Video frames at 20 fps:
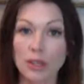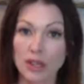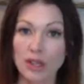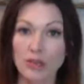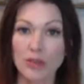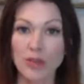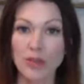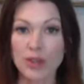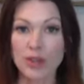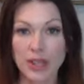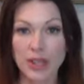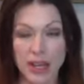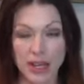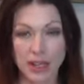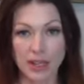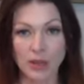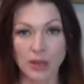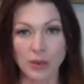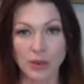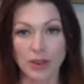
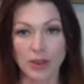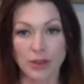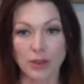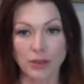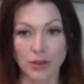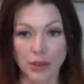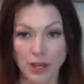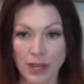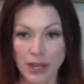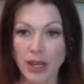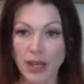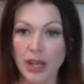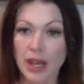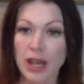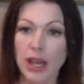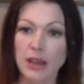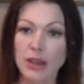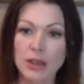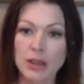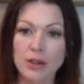communicating with the grid,
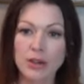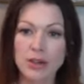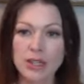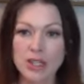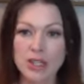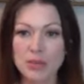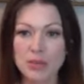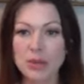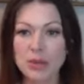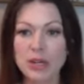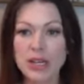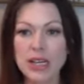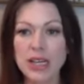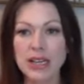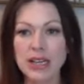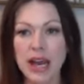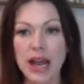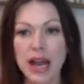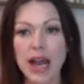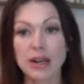and the grid is
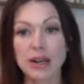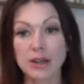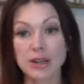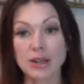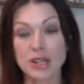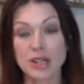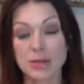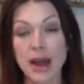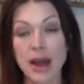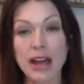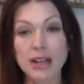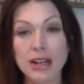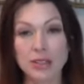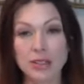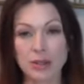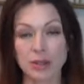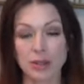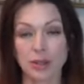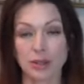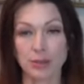bringing that energy back
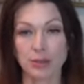to you.